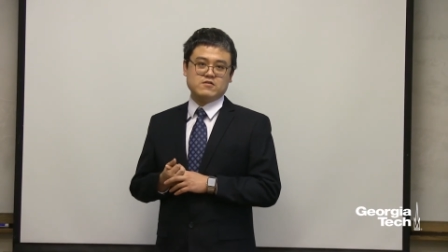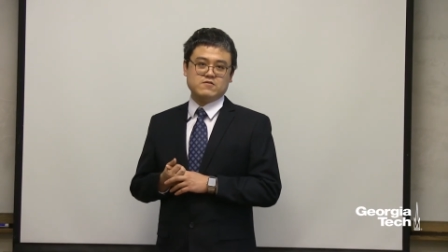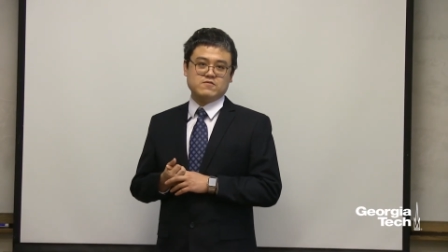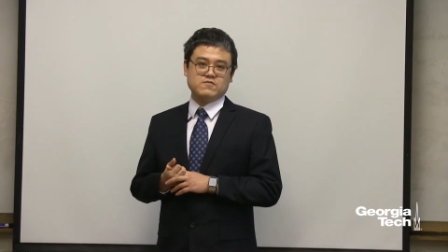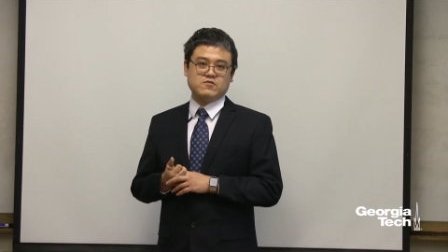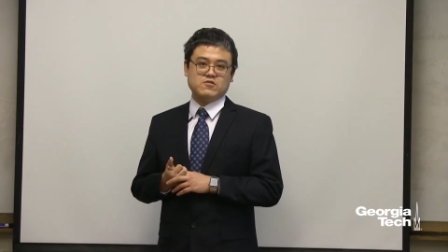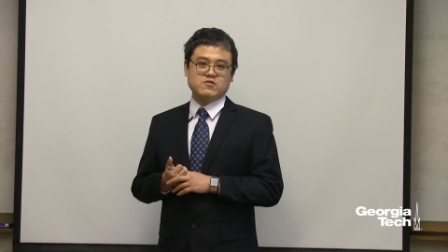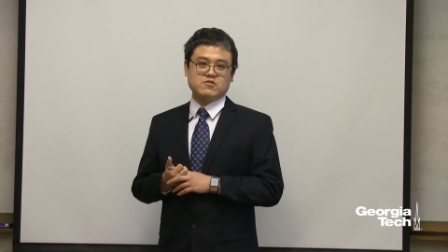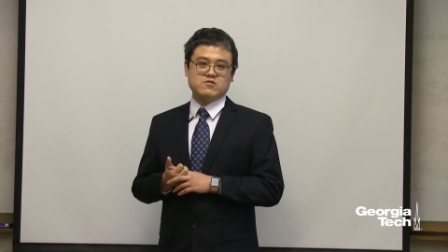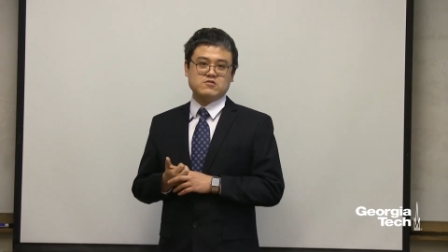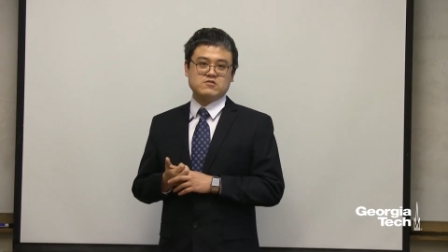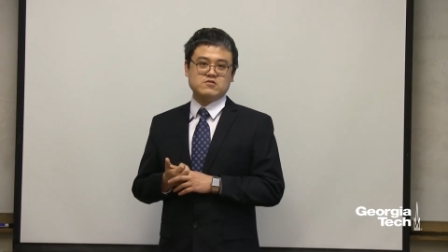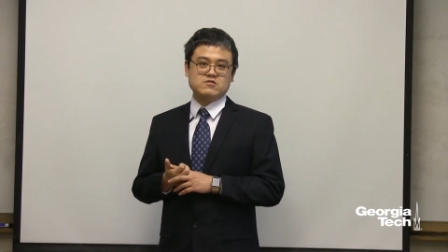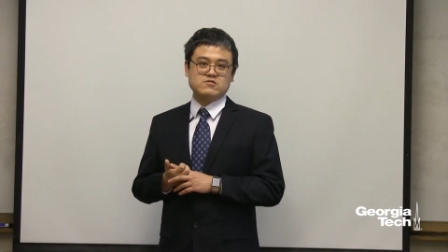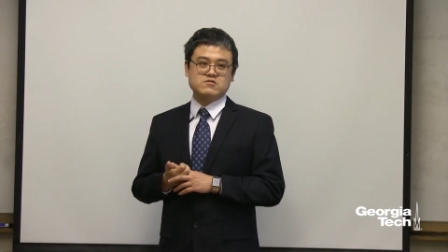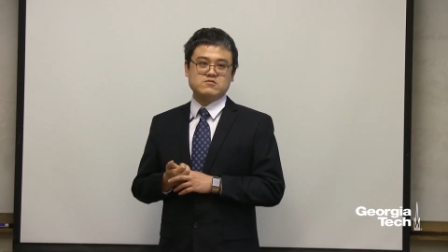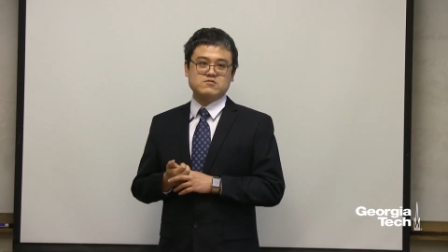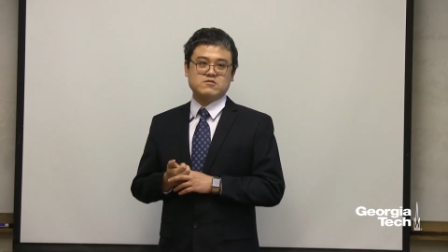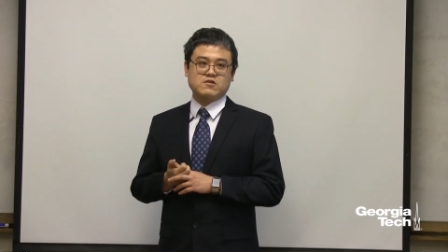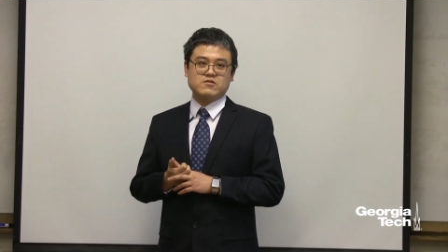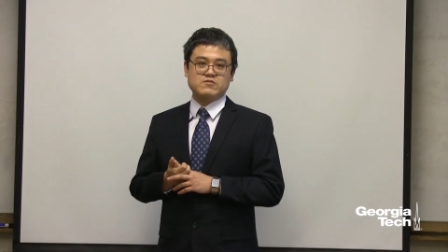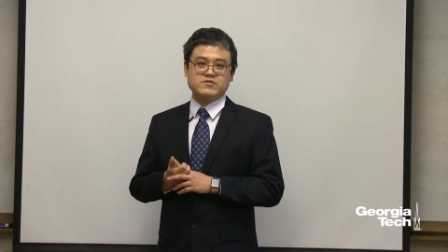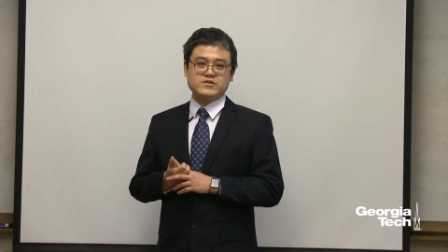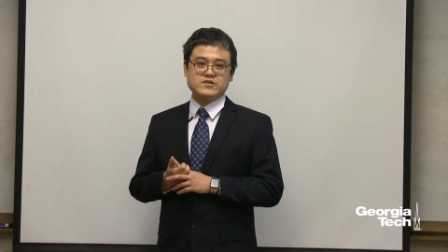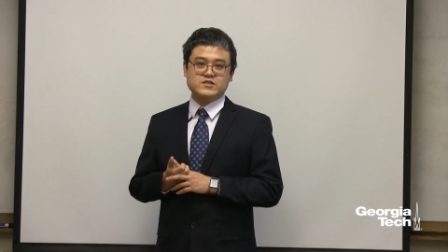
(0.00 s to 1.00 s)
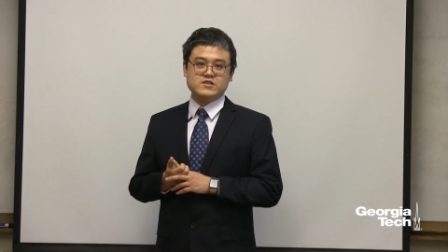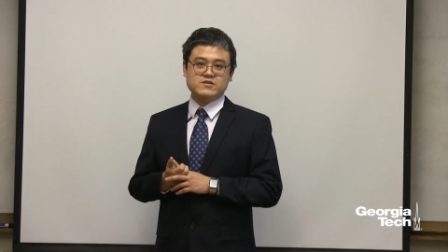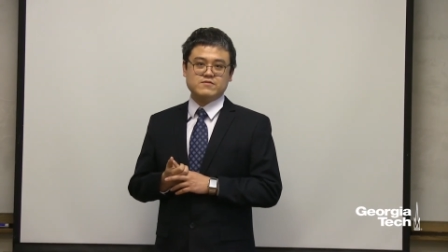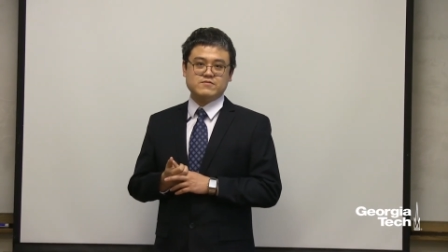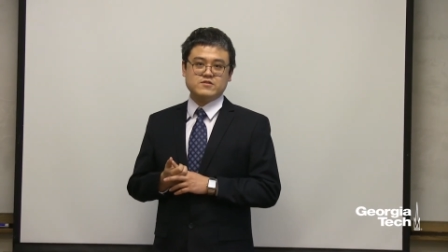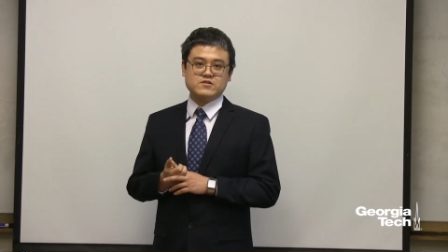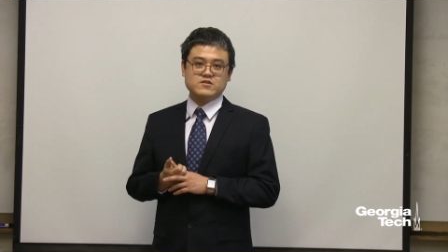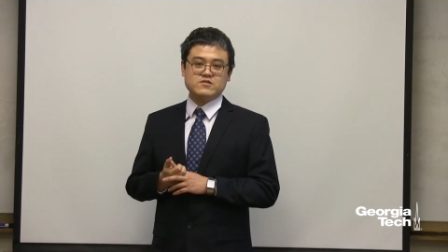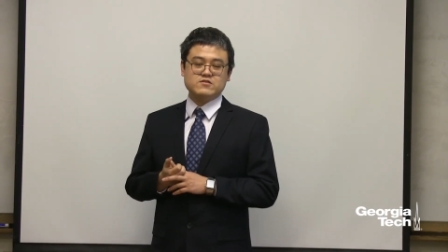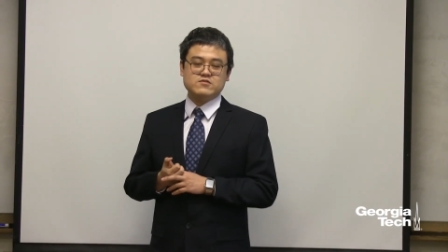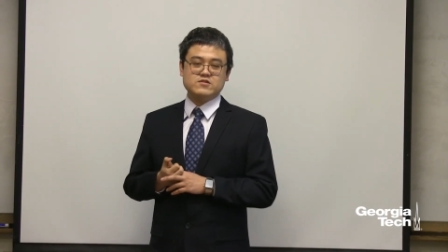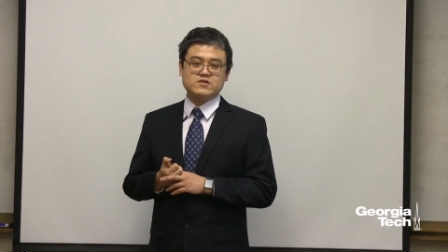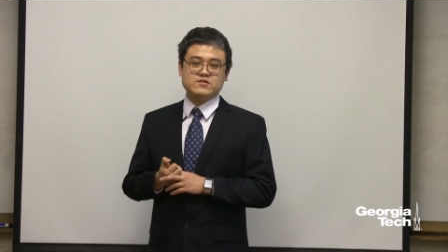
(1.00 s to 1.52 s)
for those who are
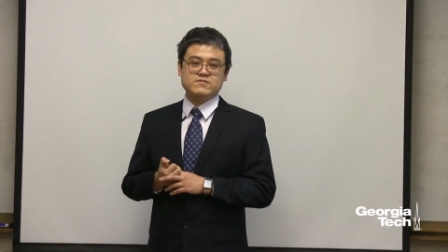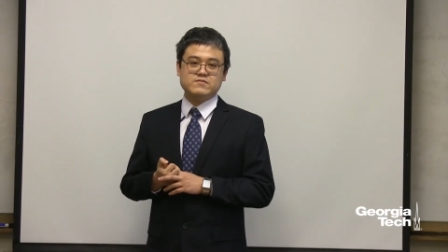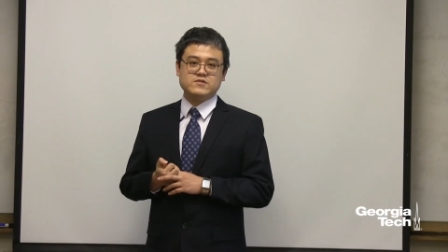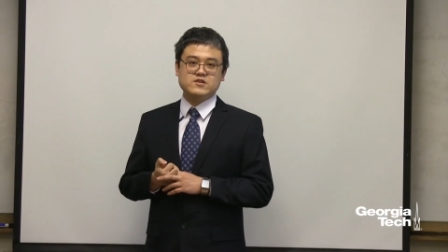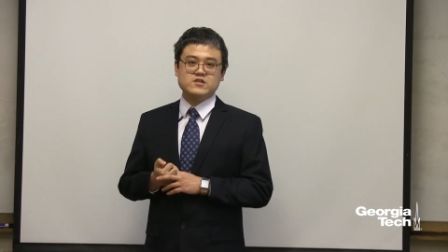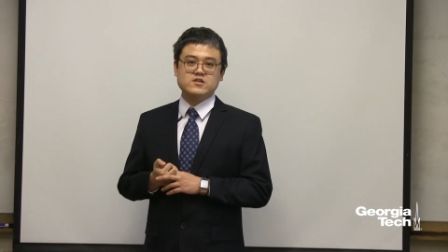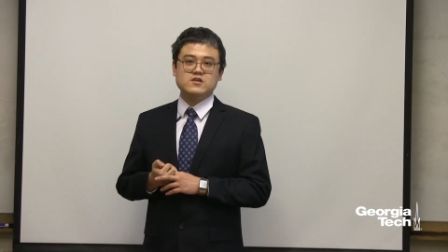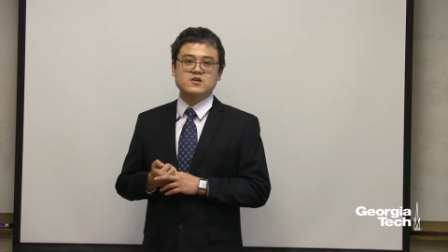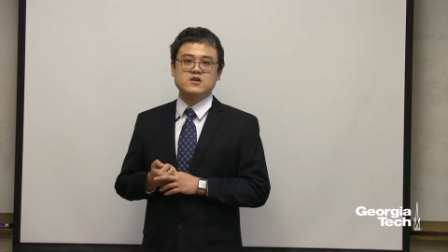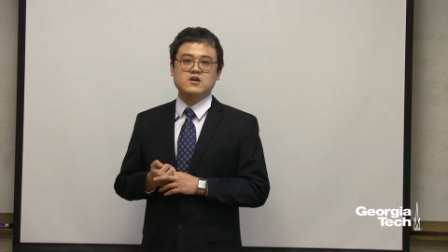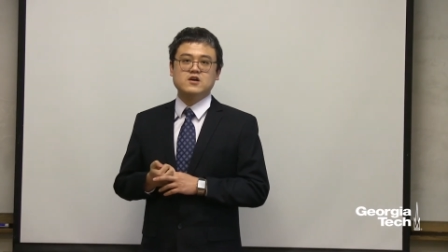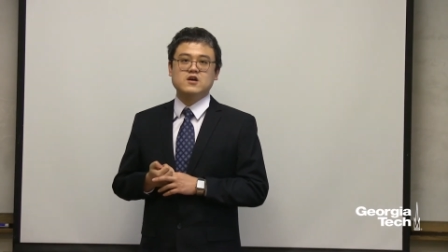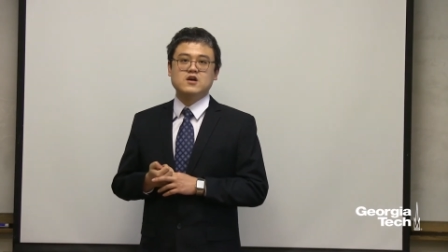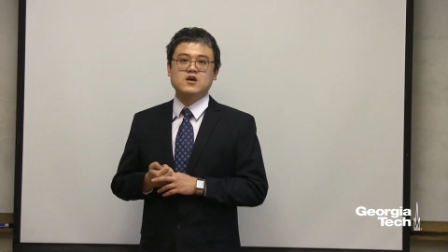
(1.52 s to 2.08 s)
receiving the treatment.